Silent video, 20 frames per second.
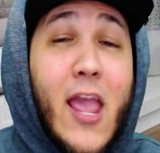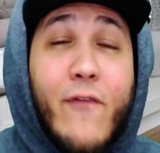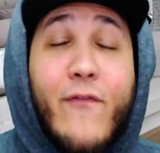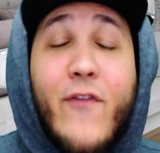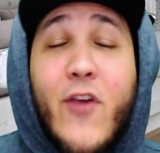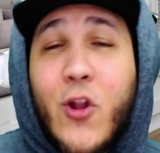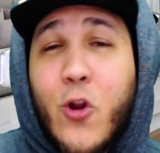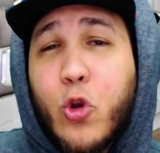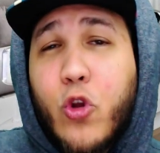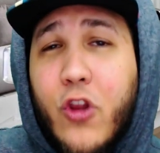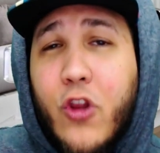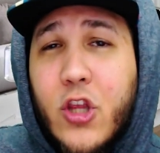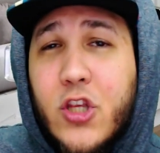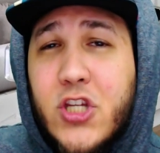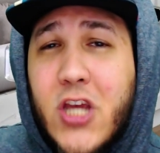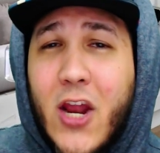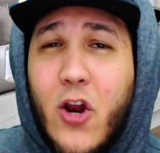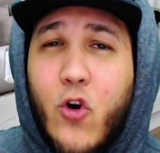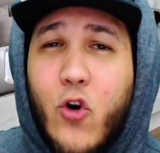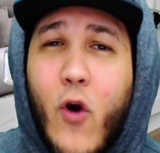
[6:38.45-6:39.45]
If you're new to
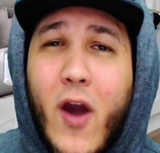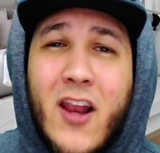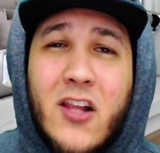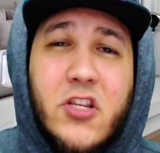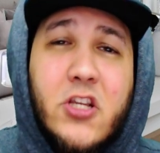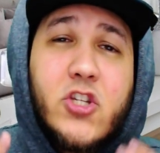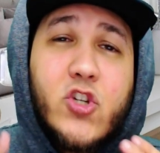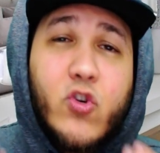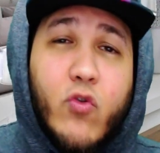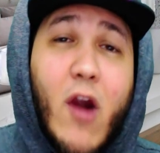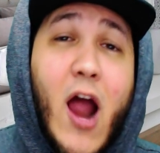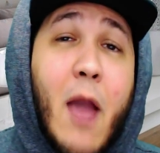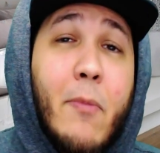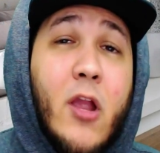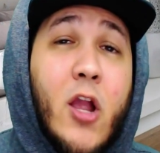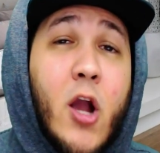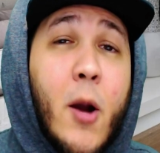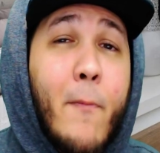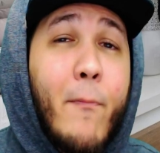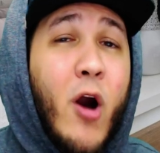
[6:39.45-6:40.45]
the channel, go ahead and
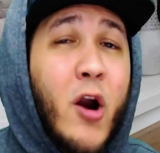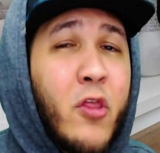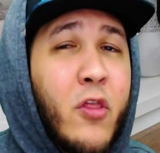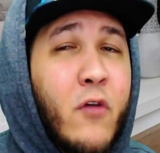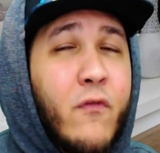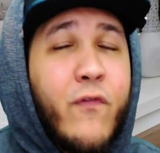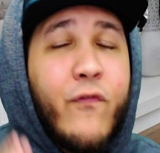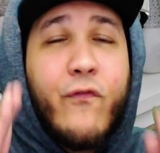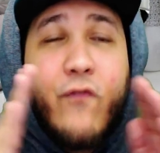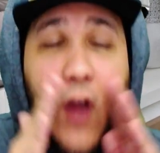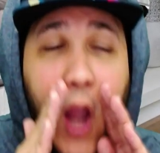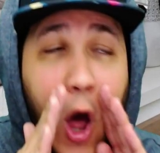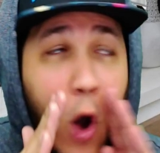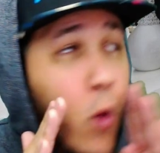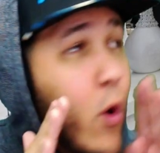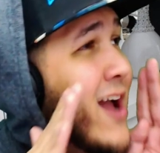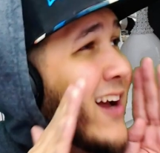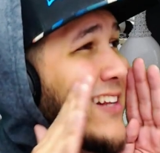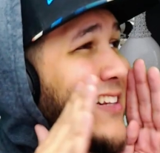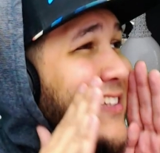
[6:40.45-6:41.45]
subscribe. Become part of the
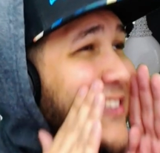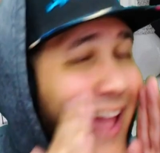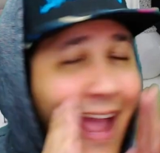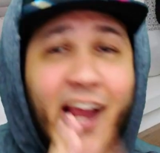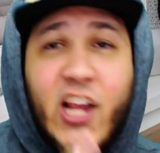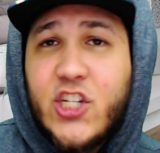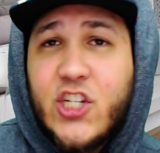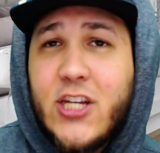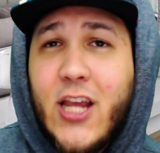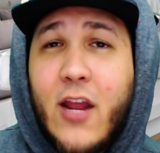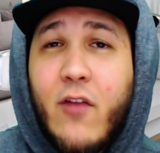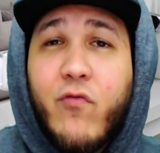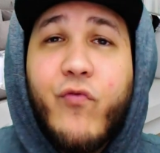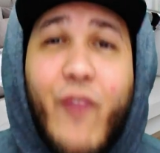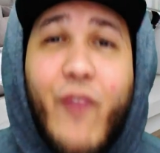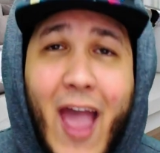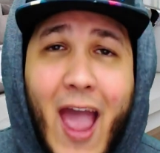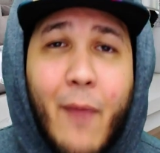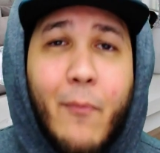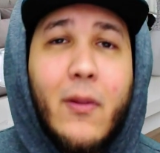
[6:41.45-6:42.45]
Flow Nation
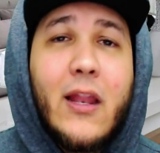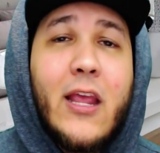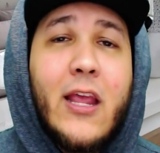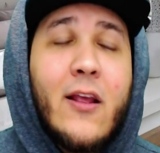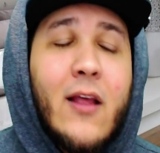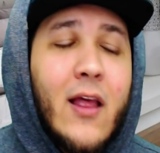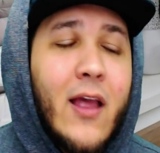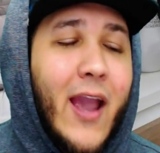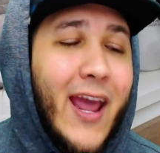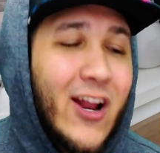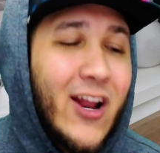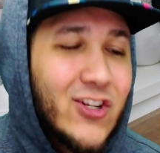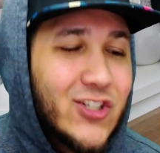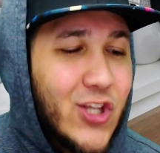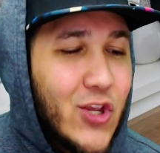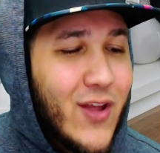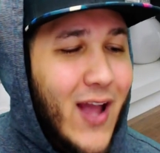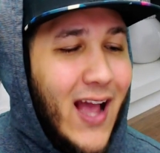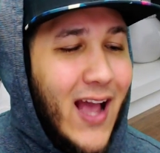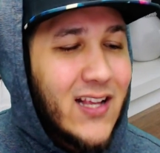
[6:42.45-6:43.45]
family. And I'll
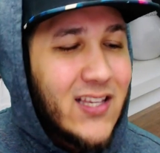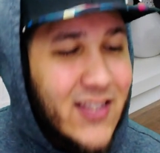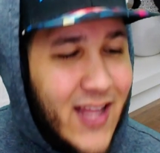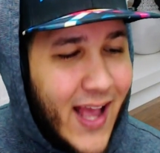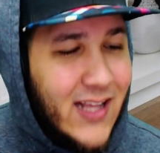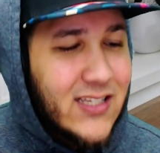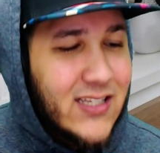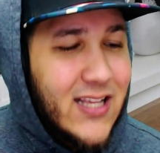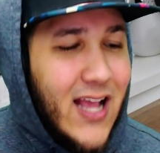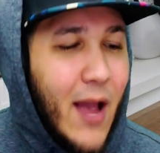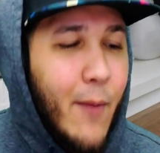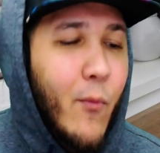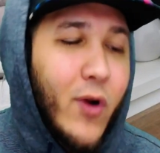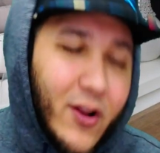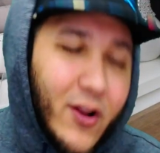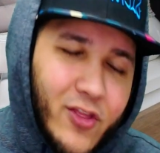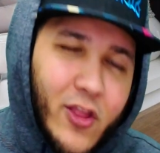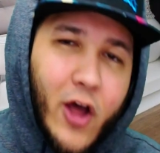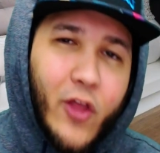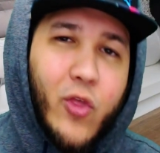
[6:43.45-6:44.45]
see you guys next time
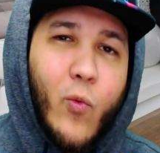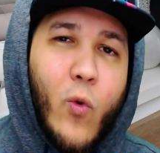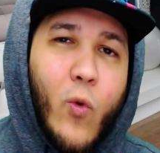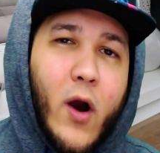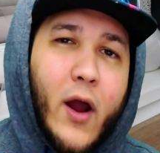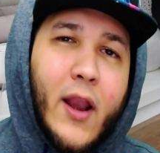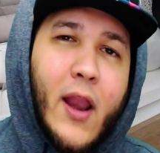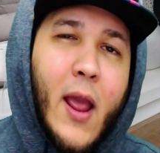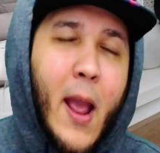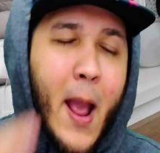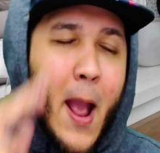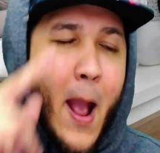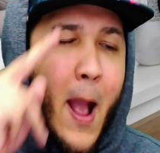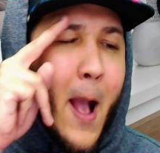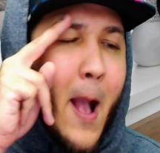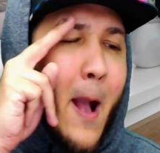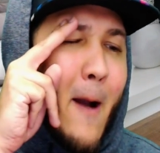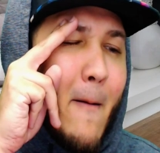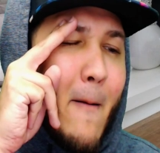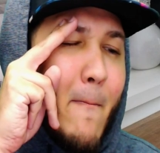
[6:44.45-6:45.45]
with another one.
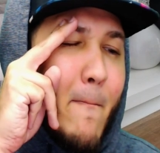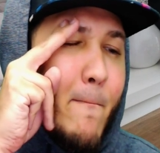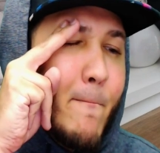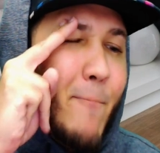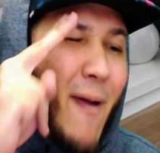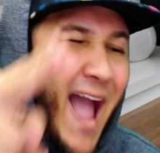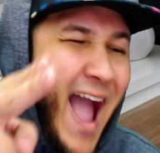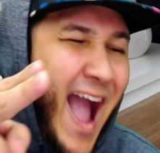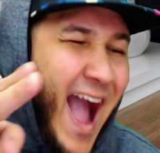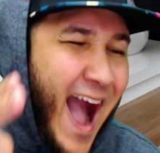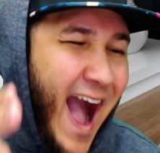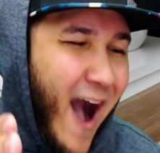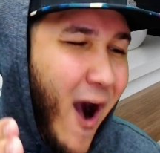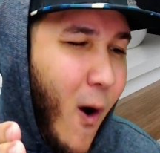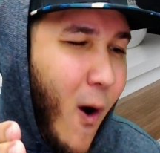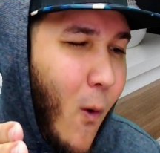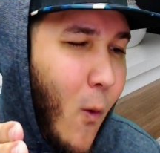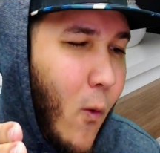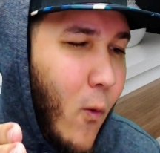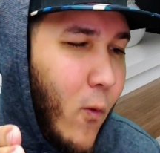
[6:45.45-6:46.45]

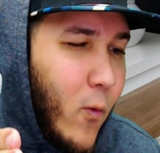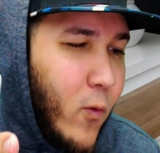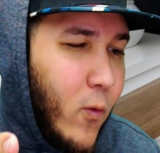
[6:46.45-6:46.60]
Bow!